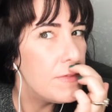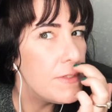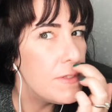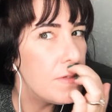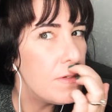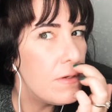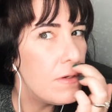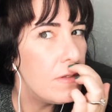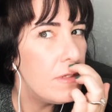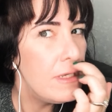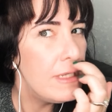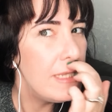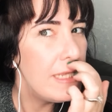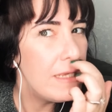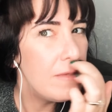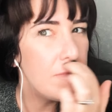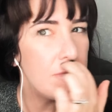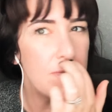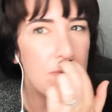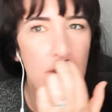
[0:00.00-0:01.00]
So not on your
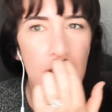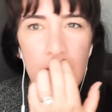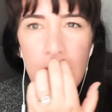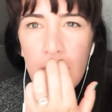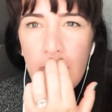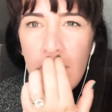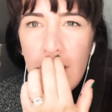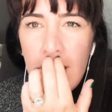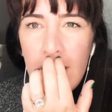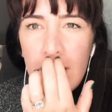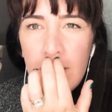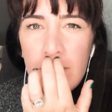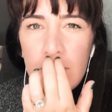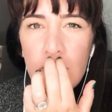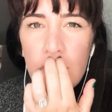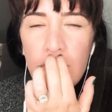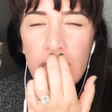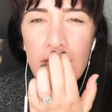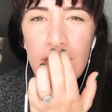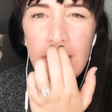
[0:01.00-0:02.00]
lips, but on the part in
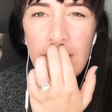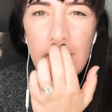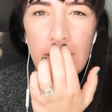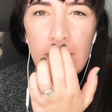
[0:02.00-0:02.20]
between.